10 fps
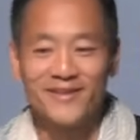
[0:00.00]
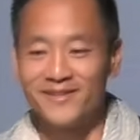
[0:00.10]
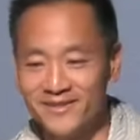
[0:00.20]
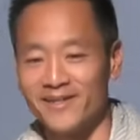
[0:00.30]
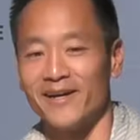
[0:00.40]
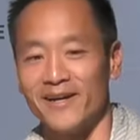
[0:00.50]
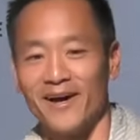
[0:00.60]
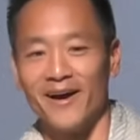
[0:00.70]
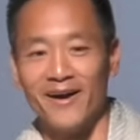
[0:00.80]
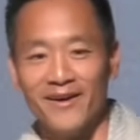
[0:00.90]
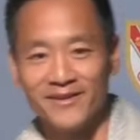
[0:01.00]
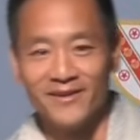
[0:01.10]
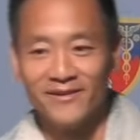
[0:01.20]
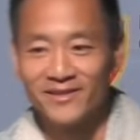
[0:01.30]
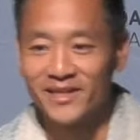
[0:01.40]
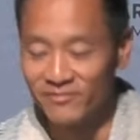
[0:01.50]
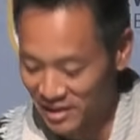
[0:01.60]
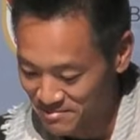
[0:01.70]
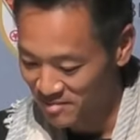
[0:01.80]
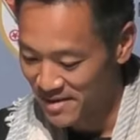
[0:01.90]
This is like, uh, you know, it's stuff
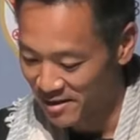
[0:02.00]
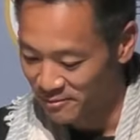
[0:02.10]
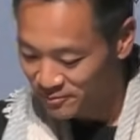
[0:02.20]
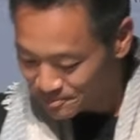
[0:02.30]
dreams are made of.